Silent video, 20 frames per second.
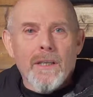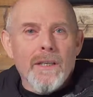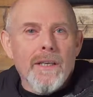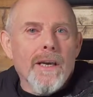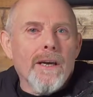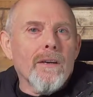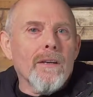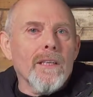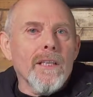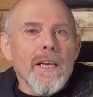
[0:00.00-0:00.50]

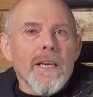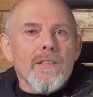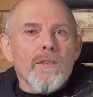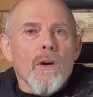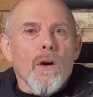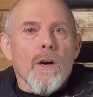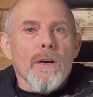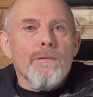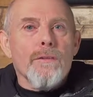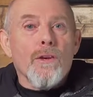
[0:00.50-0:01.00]
Now, unless
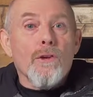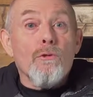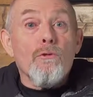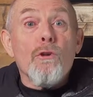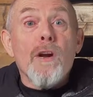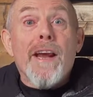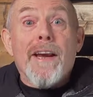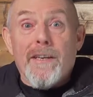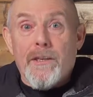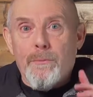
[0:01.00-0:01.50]
I've
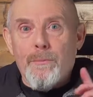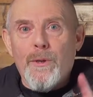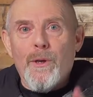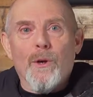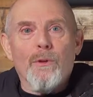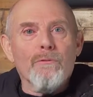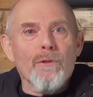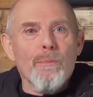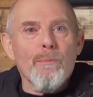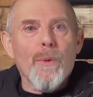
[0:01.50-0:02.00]
crashed
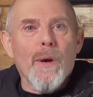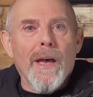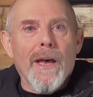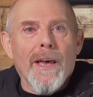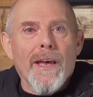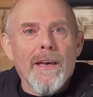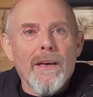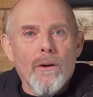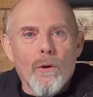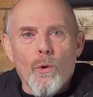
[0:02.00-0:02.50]
beyond
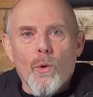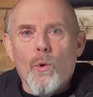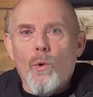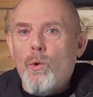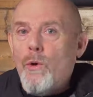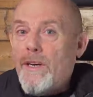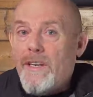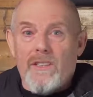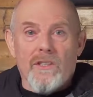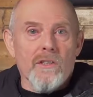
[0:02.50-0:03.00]
repair
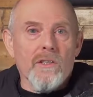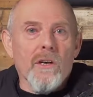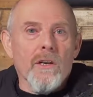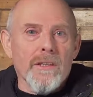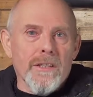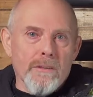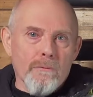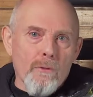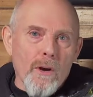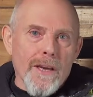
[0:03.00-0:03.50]
or it
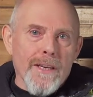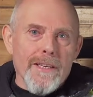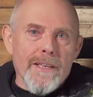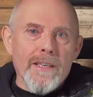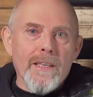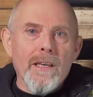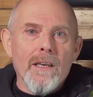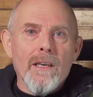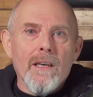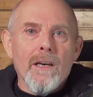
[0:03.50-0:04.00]
started
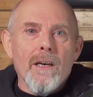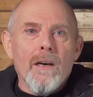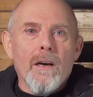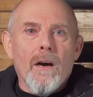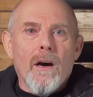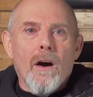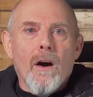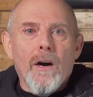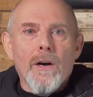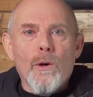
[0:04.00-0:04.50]
raining,
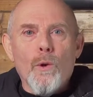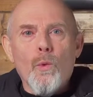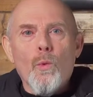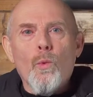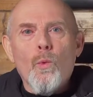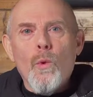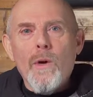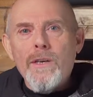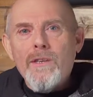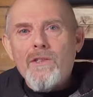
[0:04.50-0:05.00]
I
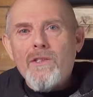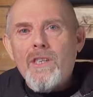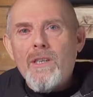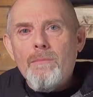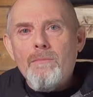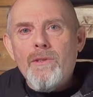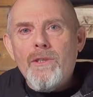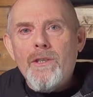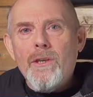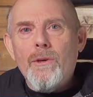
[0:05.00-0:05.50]
always
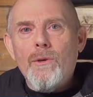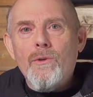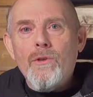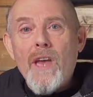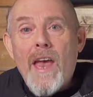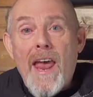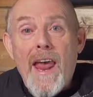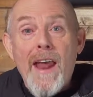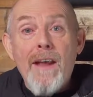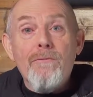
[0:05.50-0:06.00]
seem to use
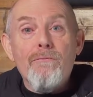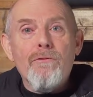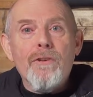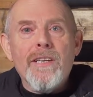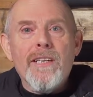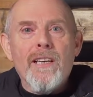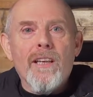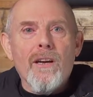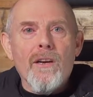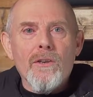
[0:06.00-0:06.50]

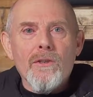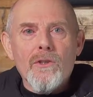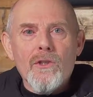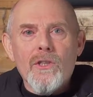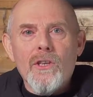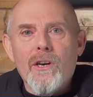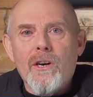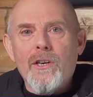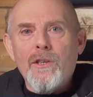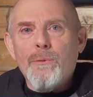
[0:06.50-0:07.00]
every last
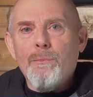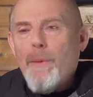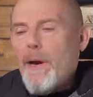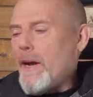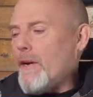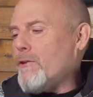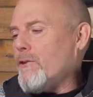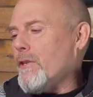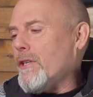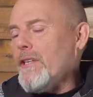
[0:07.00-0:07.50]
charge
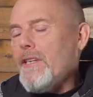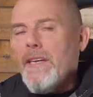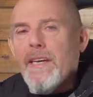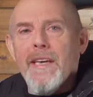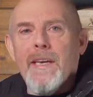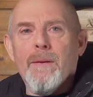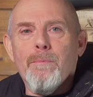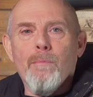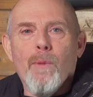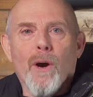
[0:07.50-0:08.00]
battery
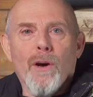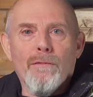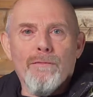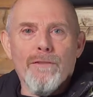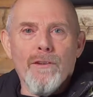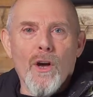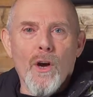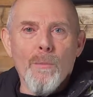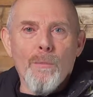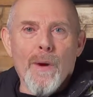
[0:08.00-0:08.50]
in my
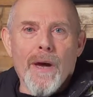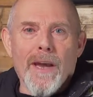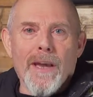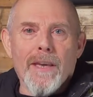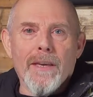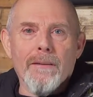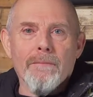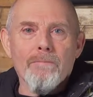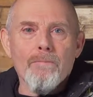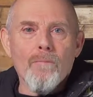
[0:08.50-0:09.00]
flight
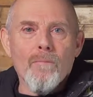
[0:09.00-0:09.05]
bag.